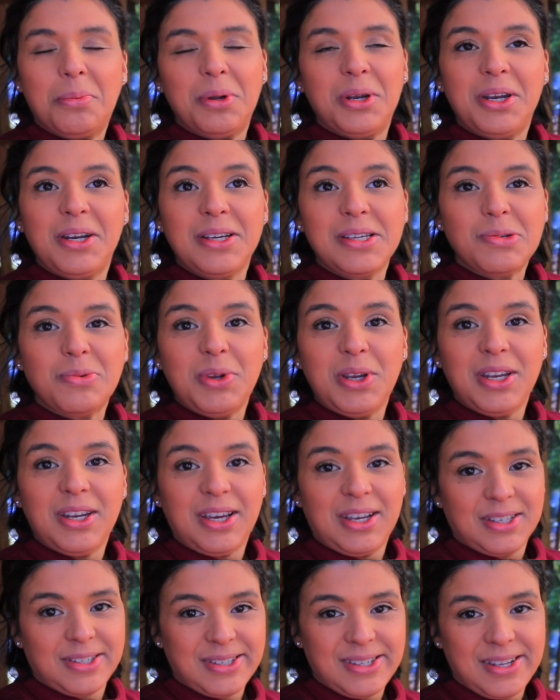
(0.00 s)
But it is what it
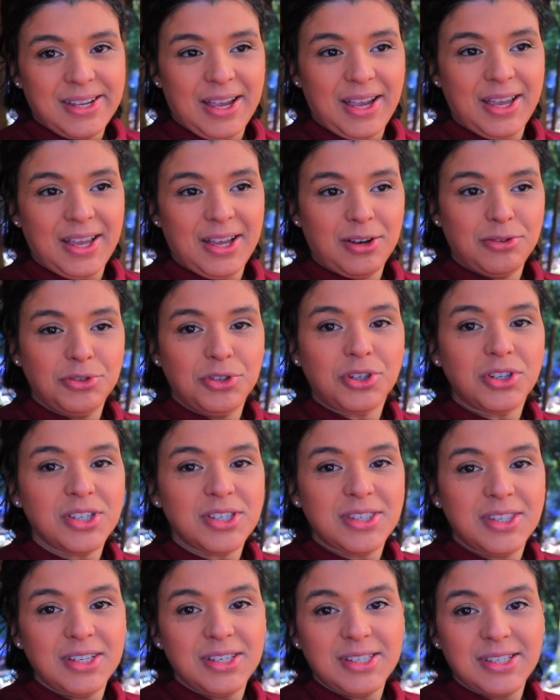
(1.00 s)
is. Of course,
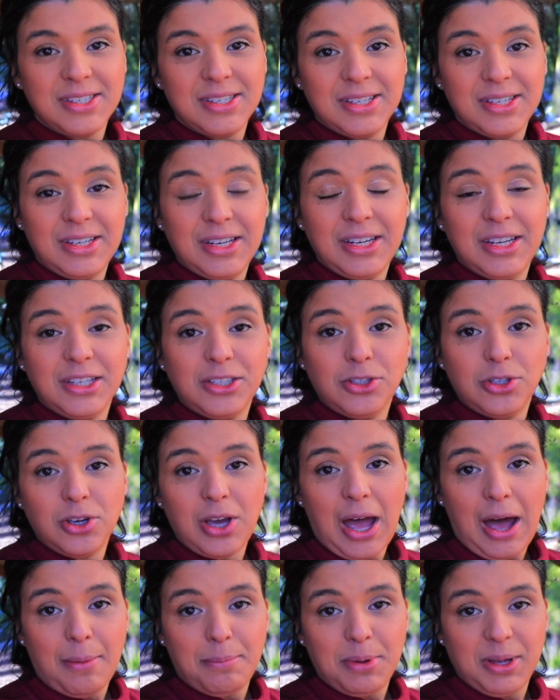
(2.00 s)
this needed to
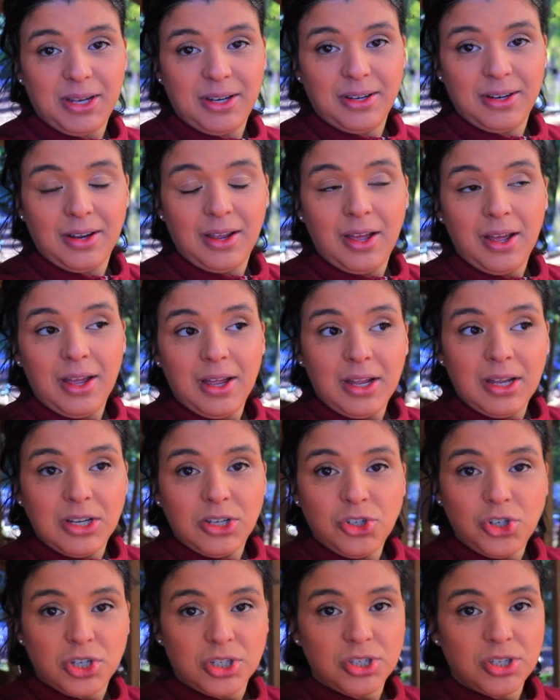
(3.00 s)
happen
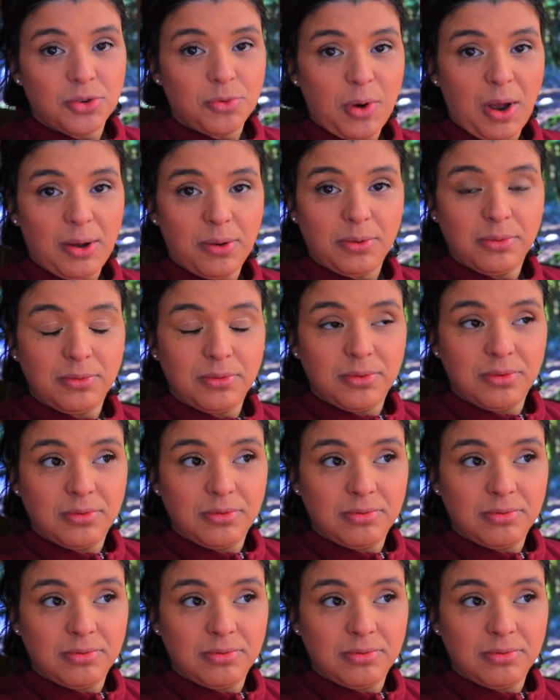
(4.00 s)
just around